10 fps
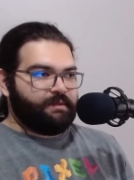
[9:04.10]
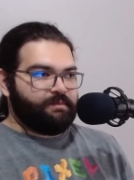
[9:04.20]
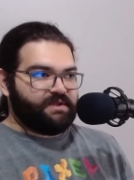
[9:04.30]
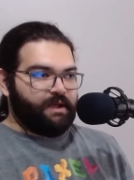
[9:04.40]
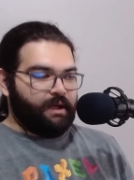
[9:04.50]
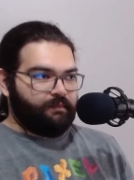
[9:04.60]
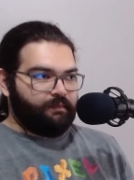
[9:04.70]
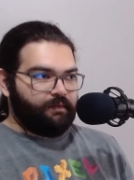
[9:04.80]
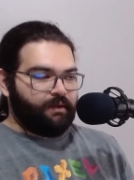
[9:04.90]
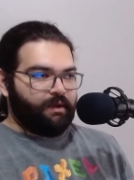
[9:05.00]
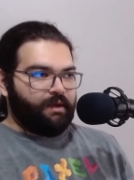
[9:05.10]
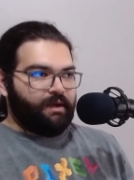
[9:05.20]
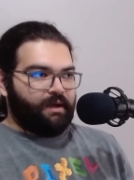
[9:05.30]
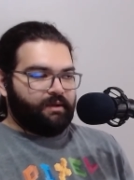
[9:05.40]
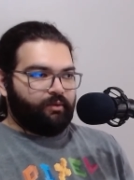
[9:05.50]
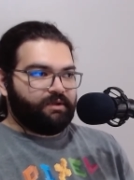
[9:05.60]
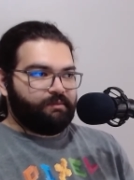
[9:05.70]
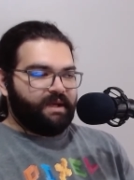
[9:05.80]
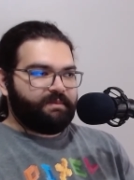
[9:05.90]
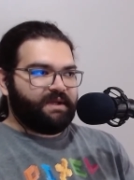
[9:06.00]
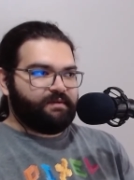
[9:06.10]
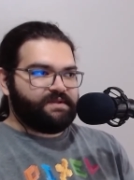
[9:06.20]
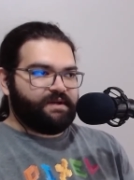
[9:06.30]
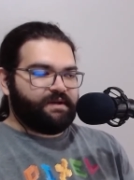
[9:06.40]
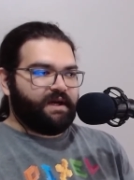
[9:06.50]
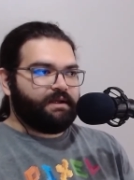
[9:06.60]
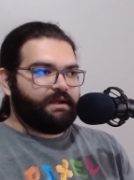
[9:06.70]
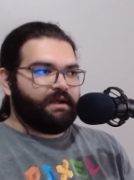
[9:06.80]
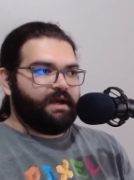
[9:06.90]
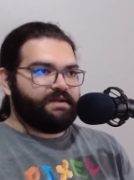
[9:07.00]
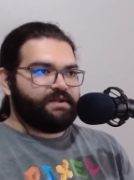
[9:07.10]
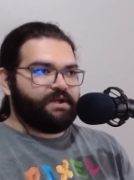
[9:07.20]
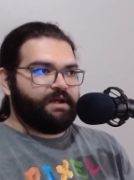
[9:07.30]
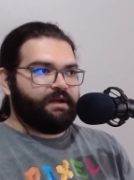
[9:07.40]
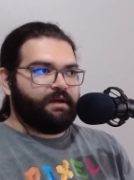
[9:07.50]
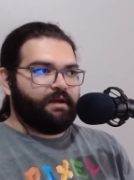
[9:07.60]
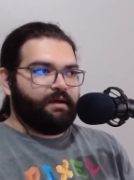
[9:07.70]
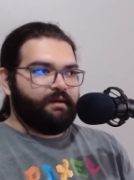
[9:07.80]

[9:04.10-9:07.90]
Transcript: himself and on the map there was a writing asking